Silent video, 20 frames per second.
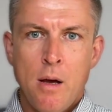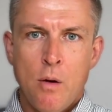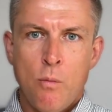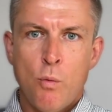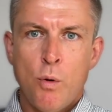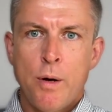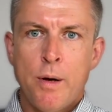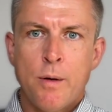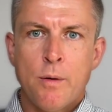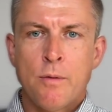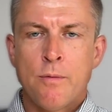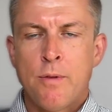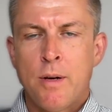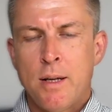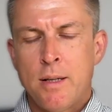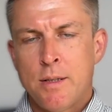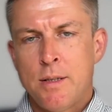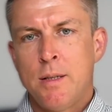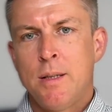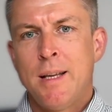where you can
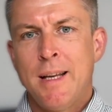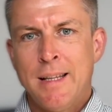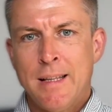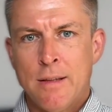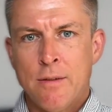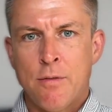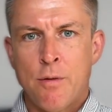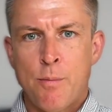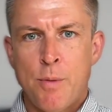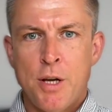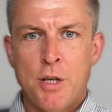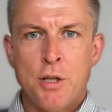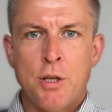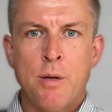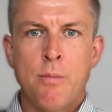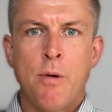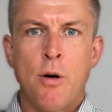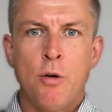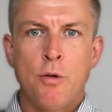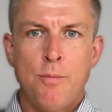find detailed information
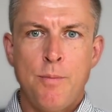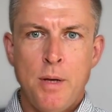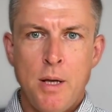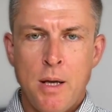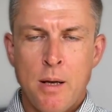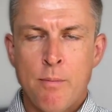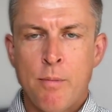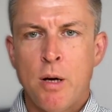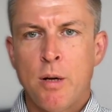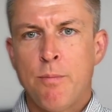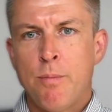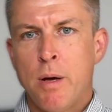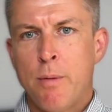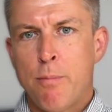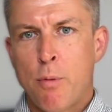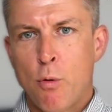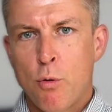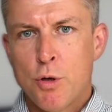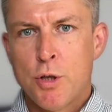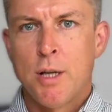about me, about my
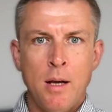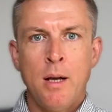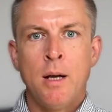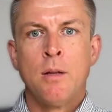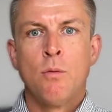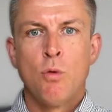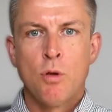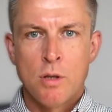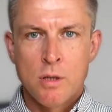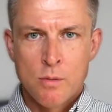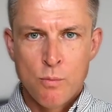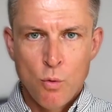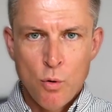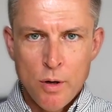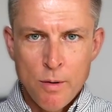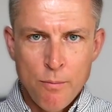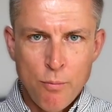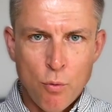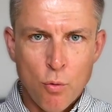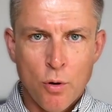project, and what is more
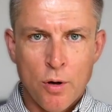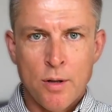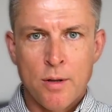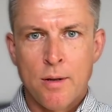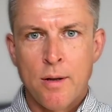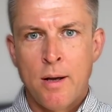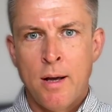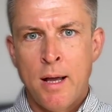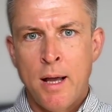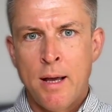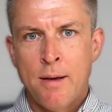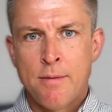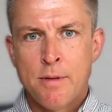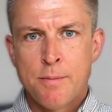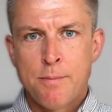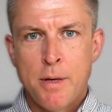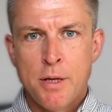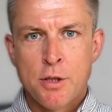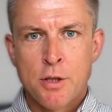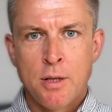important, I have a
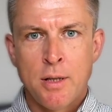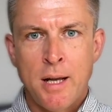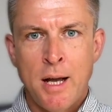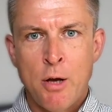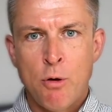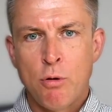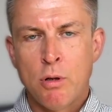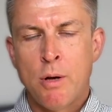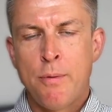special I O L